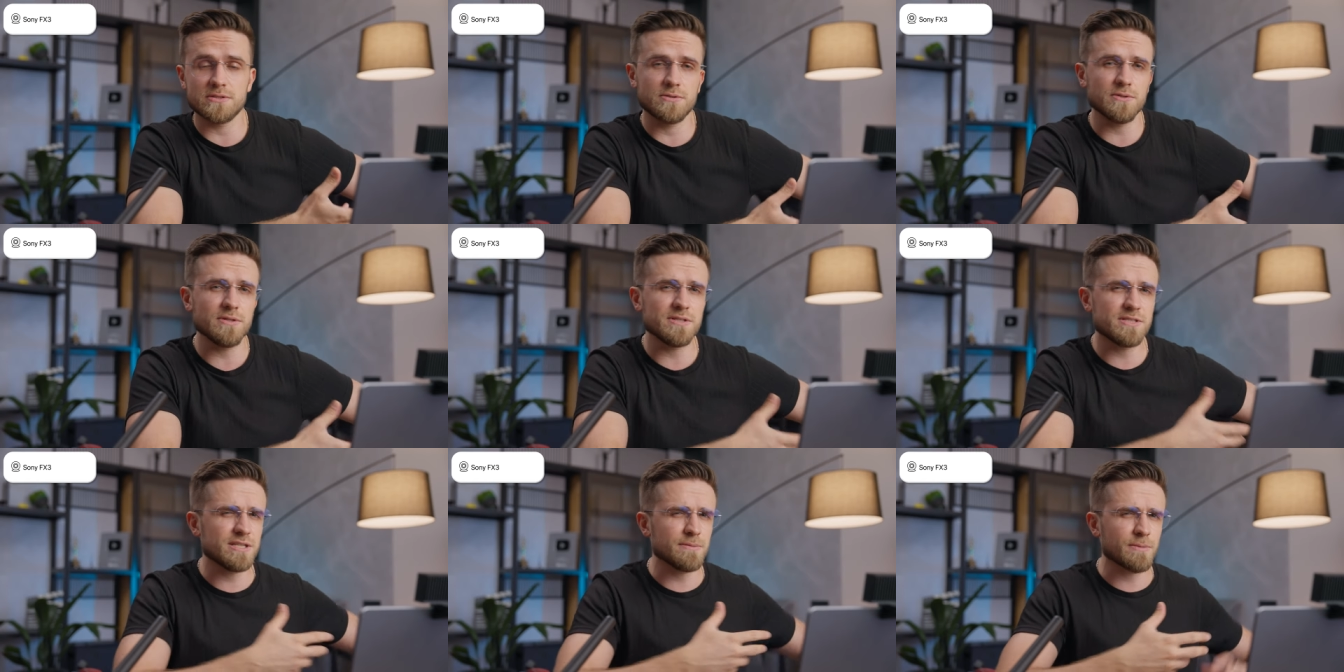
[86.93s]
Do
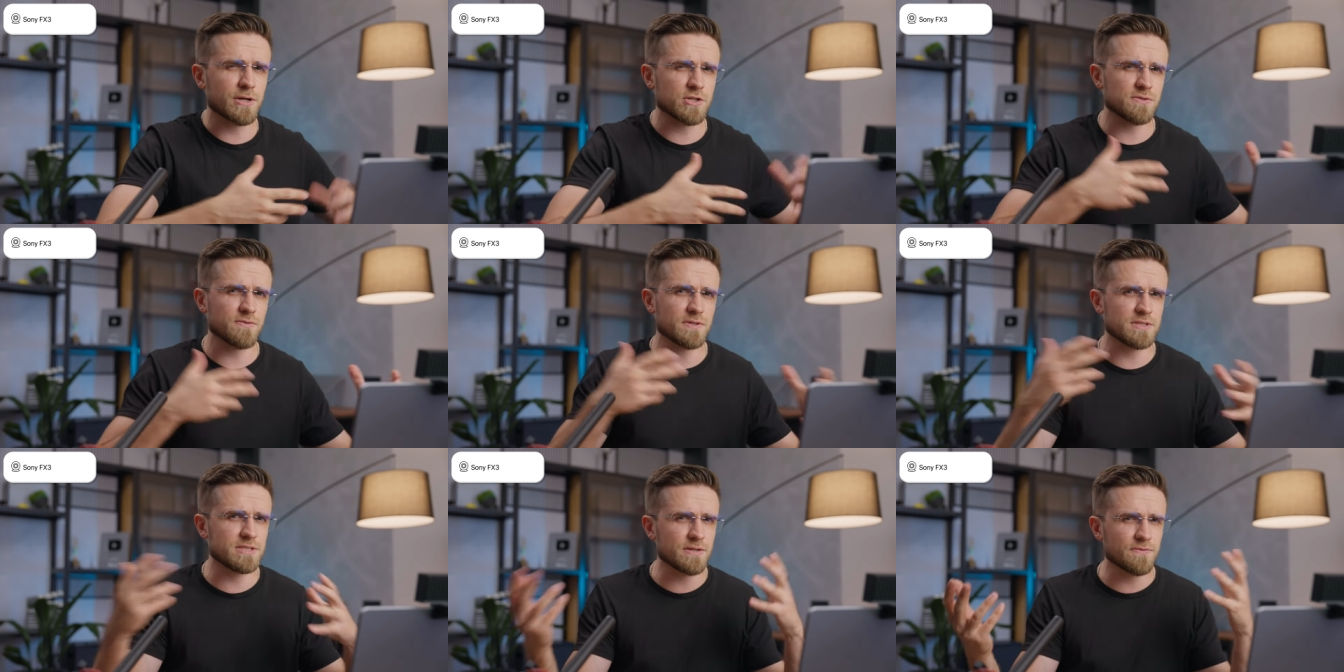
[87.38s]
you see much
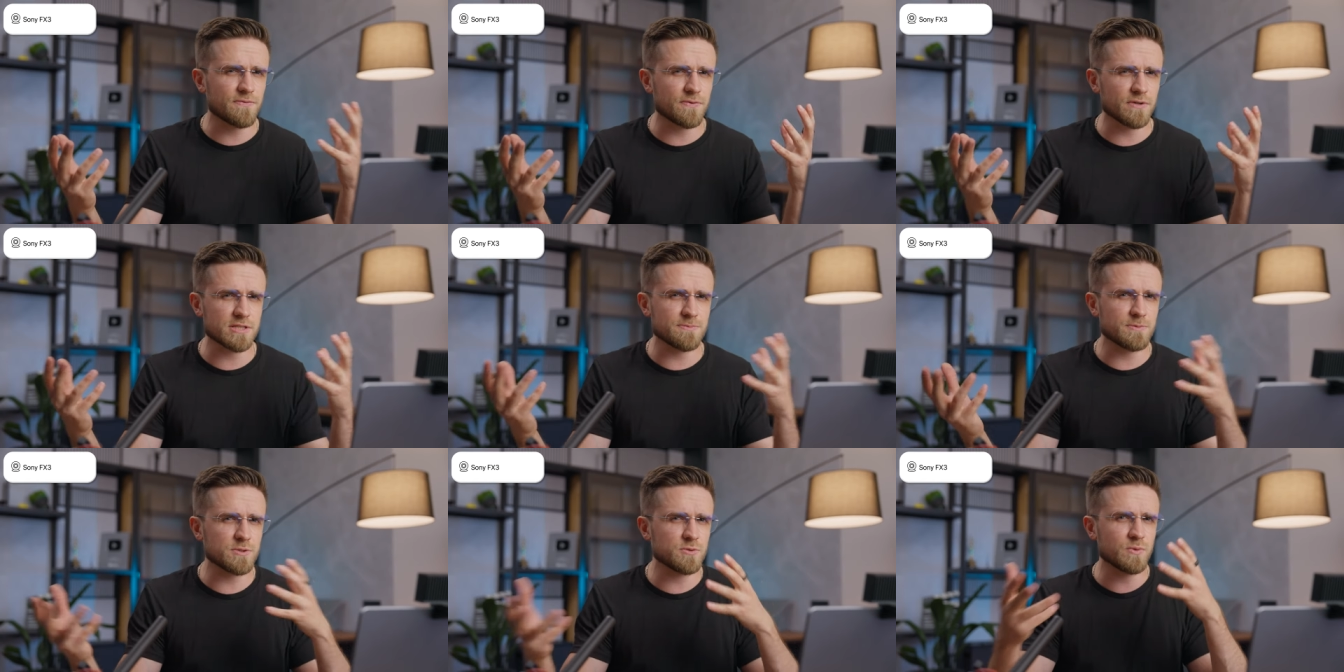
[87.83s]
of a
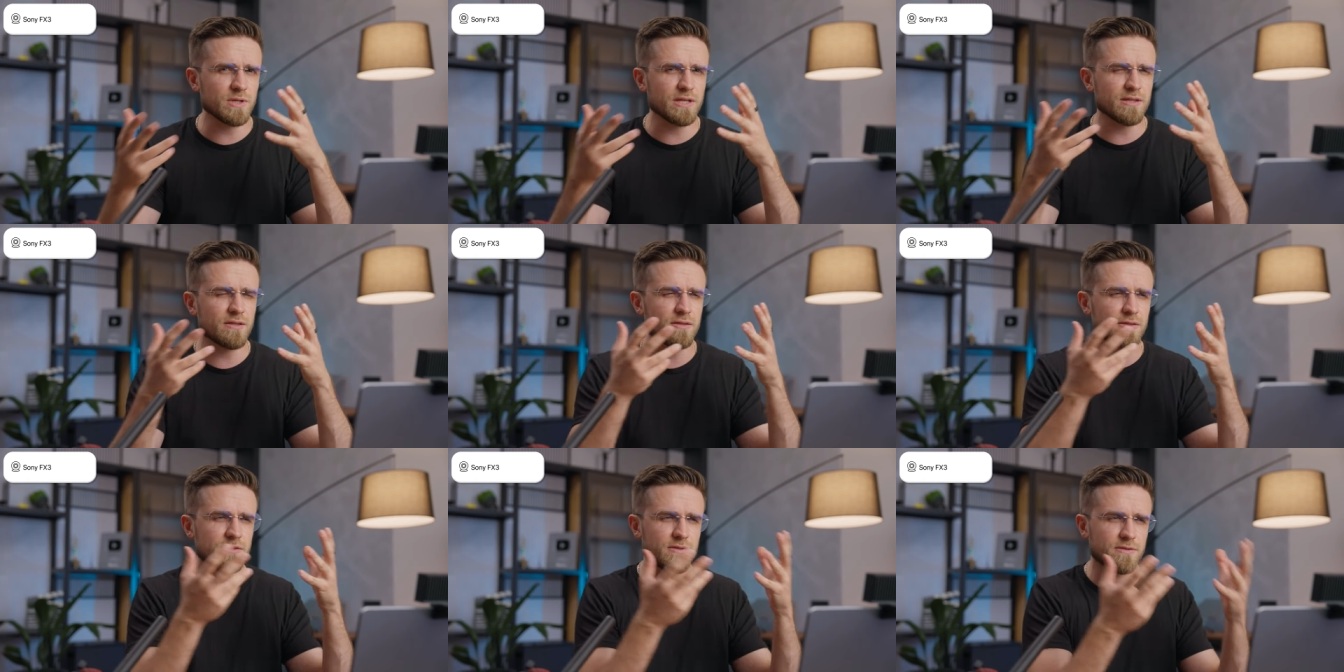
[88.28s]
difference
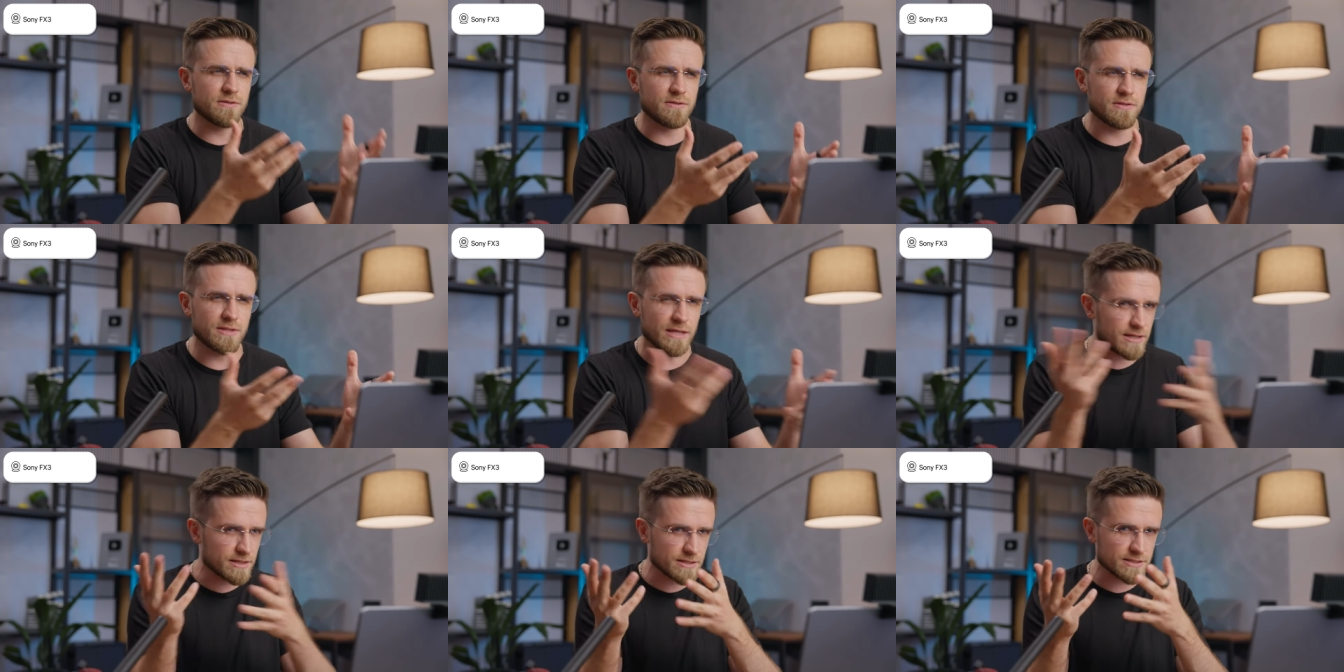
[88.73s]
between
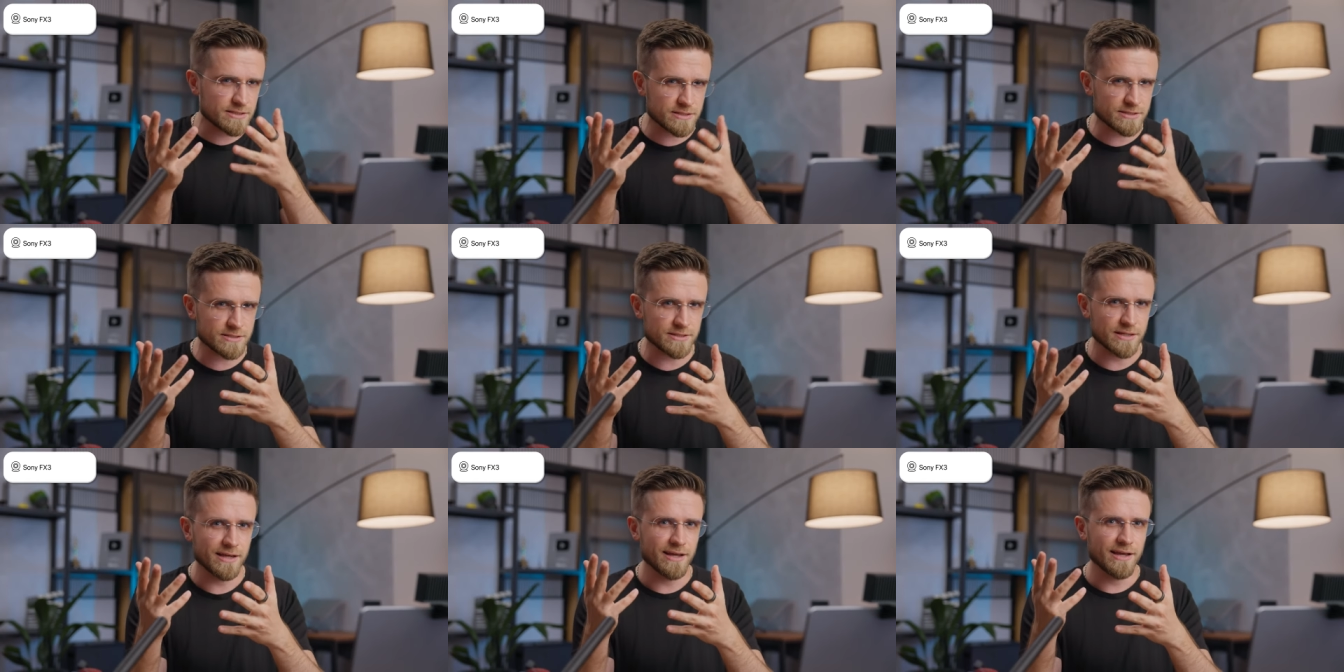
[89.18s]

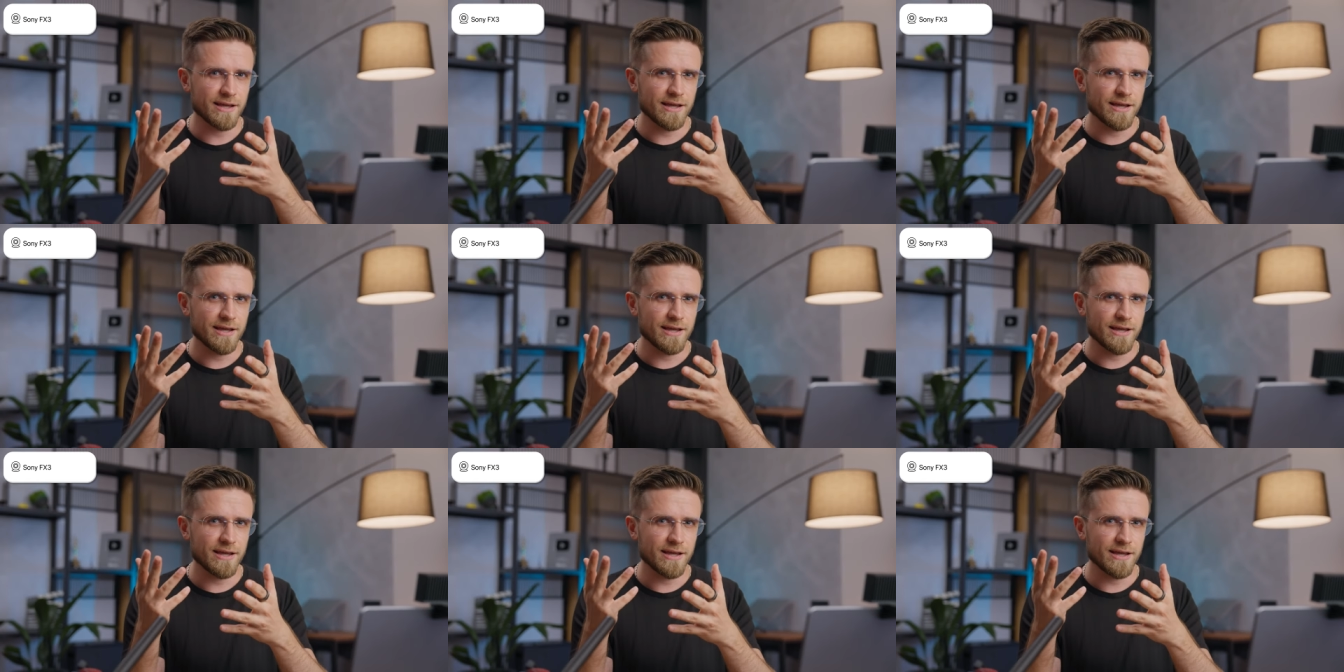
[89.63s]
this